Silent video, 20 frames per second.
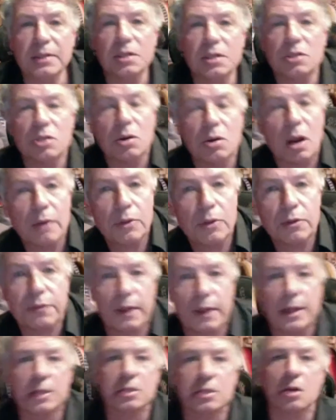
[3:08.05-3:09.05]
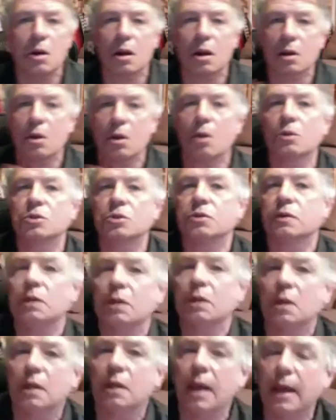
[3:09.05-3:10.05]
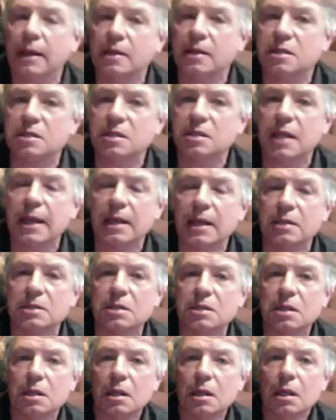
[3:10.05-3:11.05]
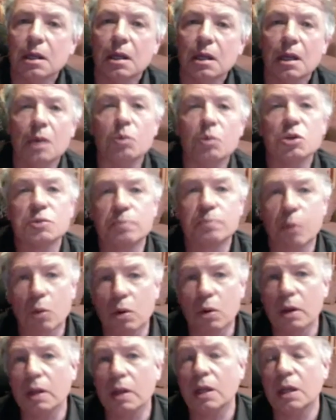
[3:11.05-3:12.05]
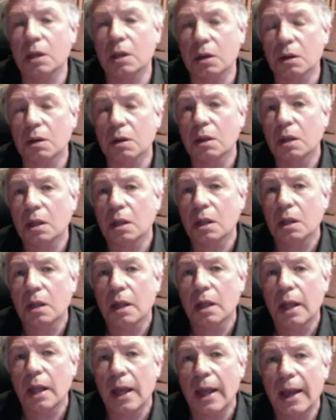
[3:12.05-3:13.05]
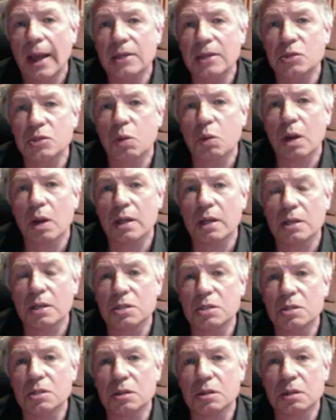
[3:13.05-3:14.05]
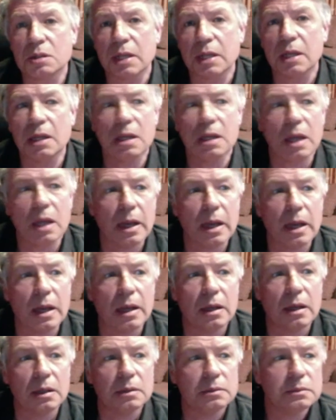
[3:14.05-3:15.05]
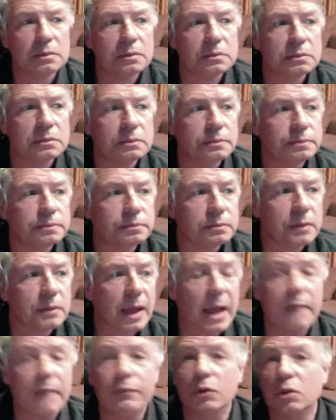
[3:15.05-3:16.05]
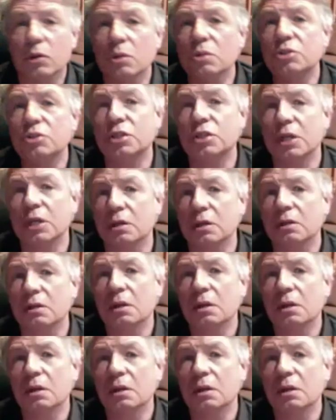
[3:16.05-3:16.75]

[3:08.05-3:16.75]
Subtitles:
to other things in our culture in the United States. It was born here, as was the evolution